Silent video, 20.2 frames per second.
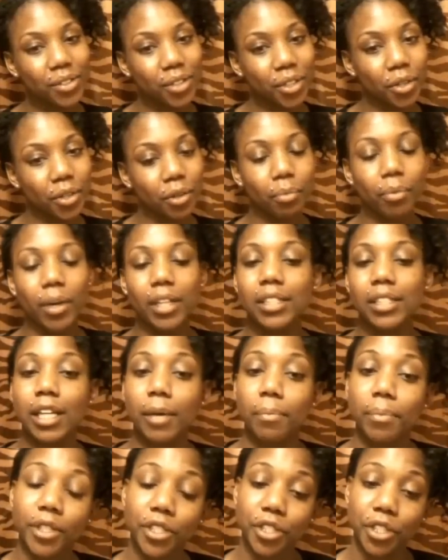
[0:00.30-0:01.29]
YouTube, what's
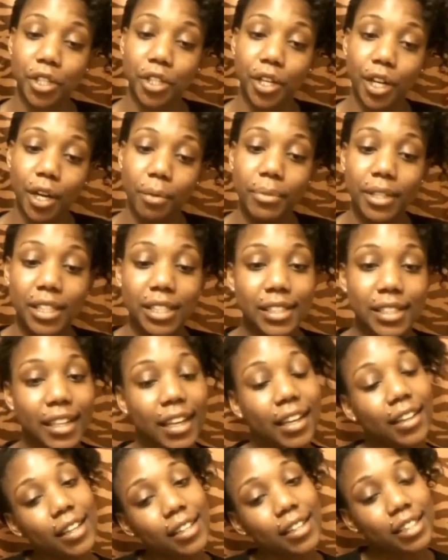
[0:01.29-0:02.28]
up? It's your girl, Miss
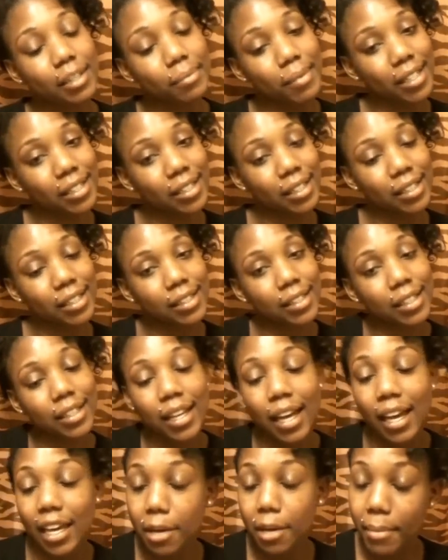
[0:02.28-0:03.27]
Tink. That's M I C
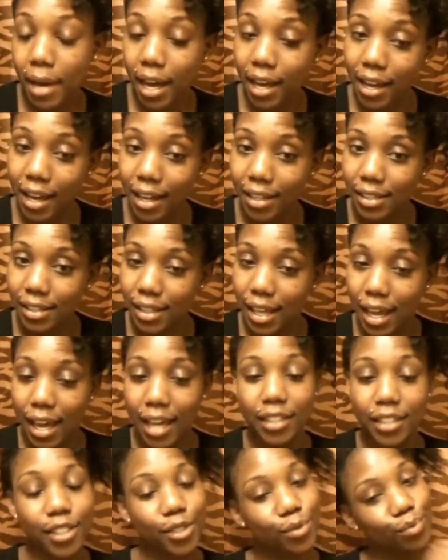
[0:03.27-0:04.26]
C, not M I S
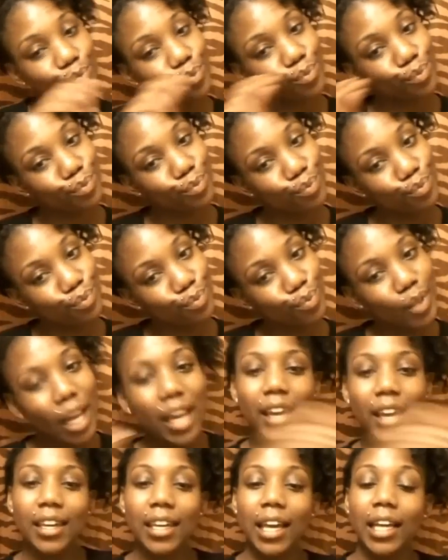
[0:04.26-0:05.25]
S.
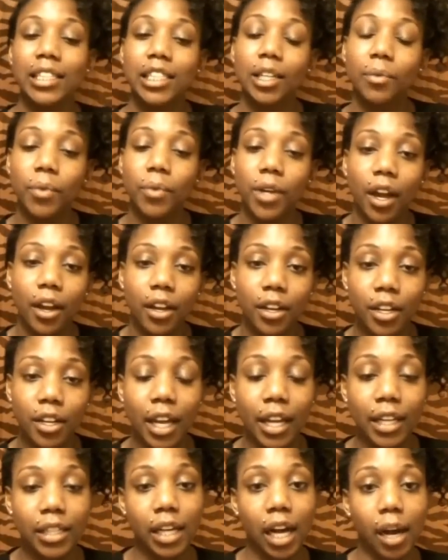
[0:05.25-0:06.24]
Yes, and we are here
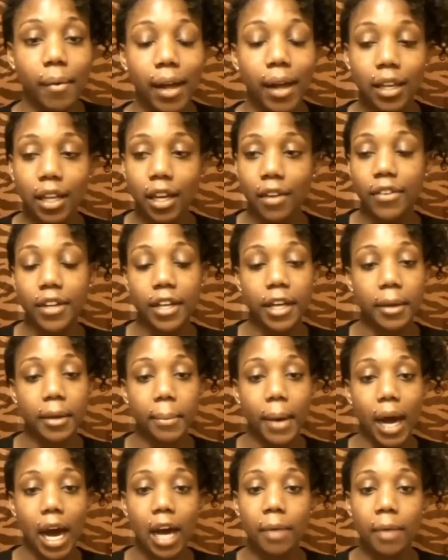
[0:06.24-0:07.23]
today to talk about Love and
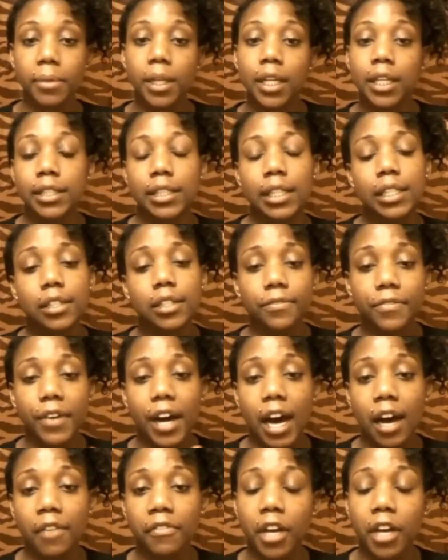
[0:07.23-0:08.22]
Hip Hop, Season
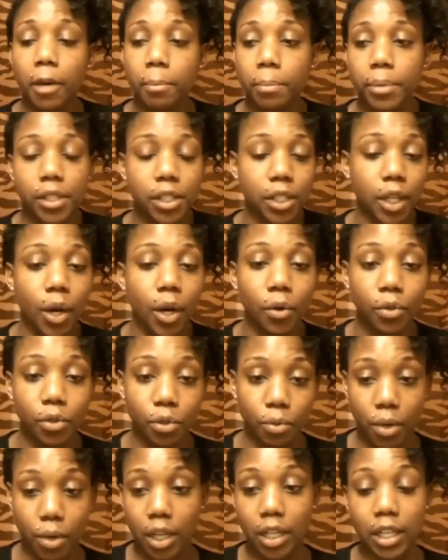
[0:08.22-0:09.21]
five,
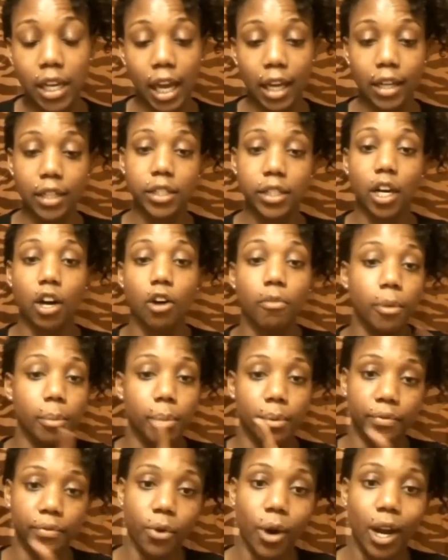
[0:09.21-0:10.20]
Episode three, Daddy's Home.
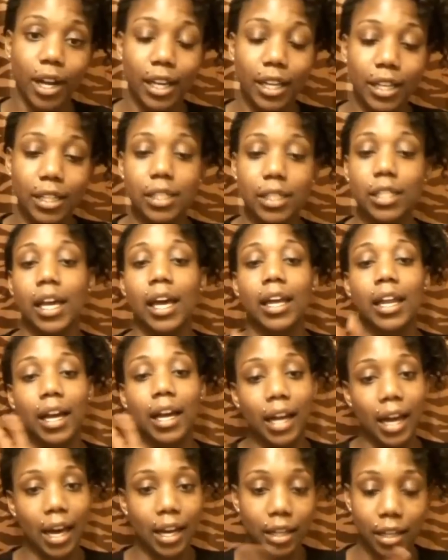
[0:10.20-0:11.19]
But before I get into
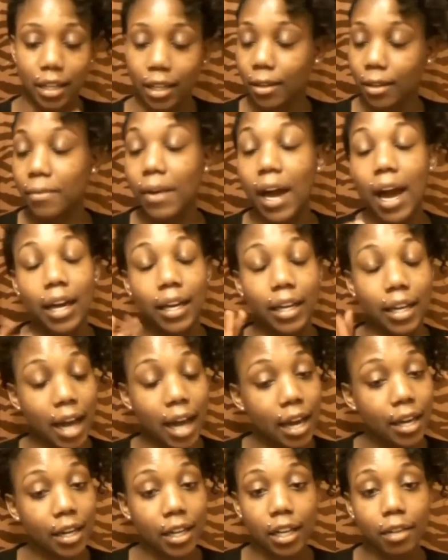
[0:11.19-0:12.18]
that, I gotta give I
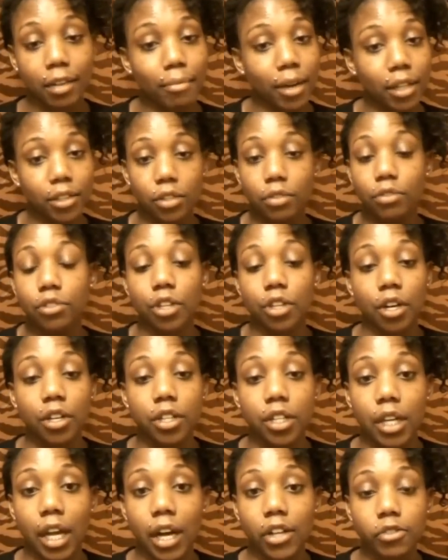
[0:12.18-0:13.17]
gotta give my two
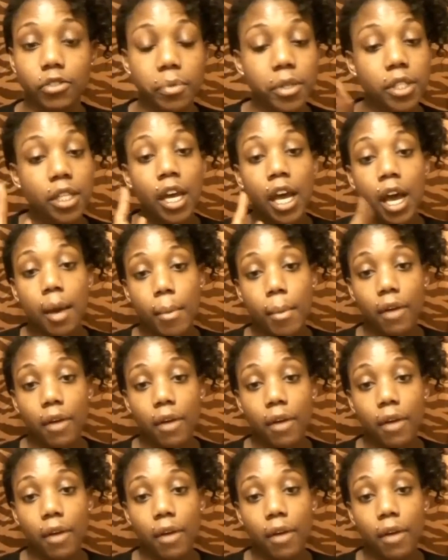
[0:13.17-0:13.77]
church announcements.